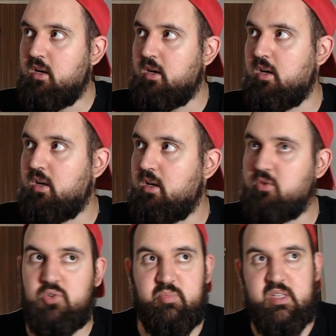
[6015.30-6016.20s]
uh,
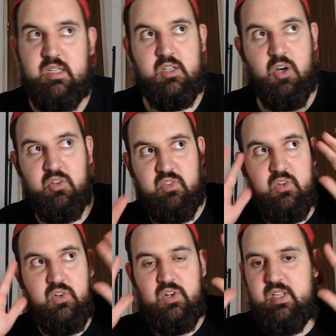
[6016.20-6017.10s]
to be
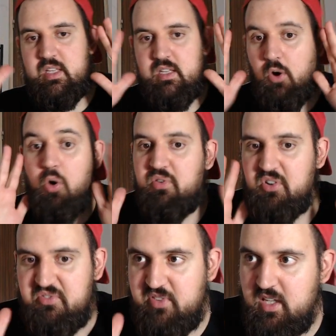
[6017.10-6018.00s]
constantly
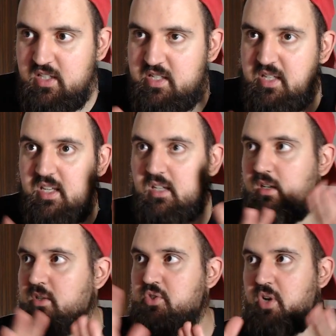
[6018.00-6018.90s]
overthinking,
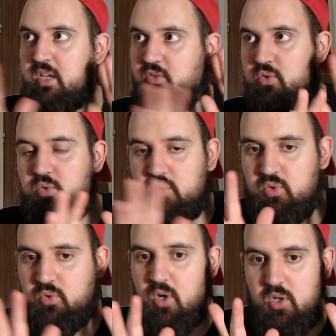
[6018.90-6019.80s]
uh, trying to,
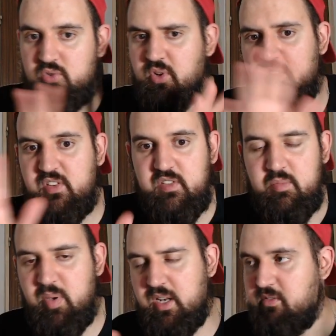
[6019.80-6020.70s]
to, to
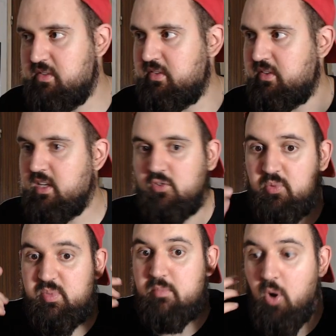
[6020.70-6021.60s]
anticipate everything, to
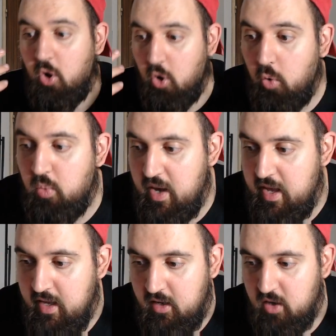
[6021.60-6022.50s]
be more
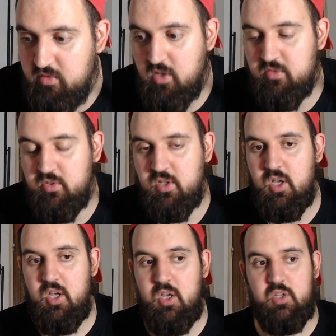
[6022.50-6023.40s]
aware of, of uh,
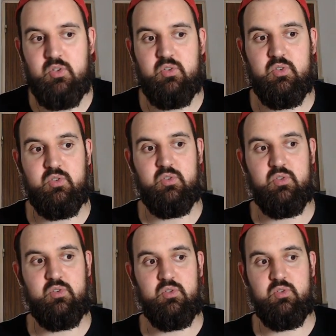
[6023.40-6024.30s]
the, the,
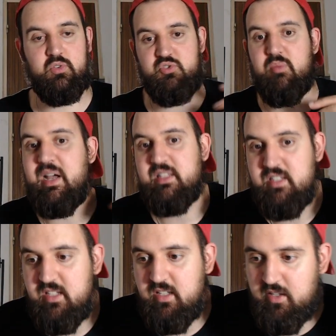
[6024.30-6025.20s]
the, the,
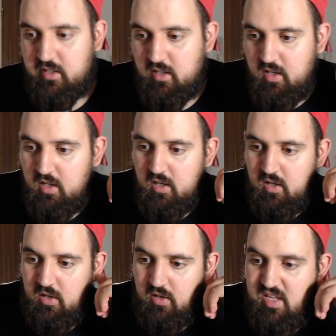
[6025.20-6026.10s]
dramatic uh,
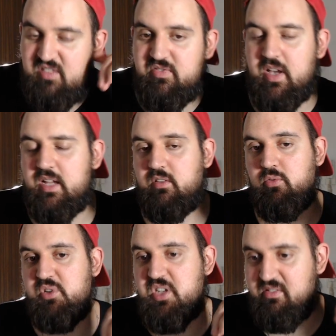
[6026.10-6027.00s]
uh,
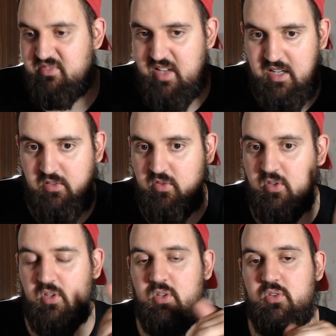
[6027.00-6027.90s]
events which affect
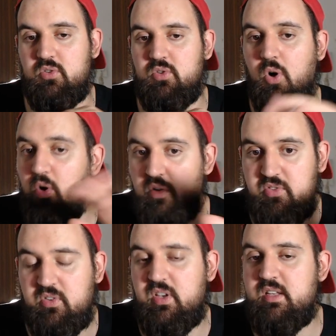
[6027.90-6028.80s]
uh, the, the, whole of
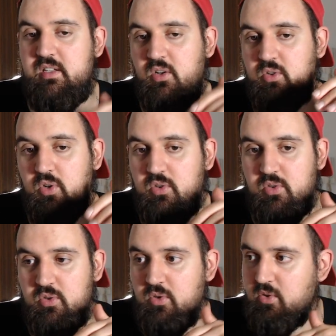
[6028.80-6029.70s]
society or, or
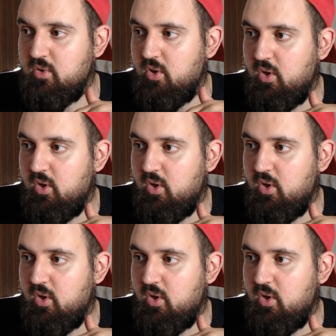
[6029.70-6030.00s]
the, the,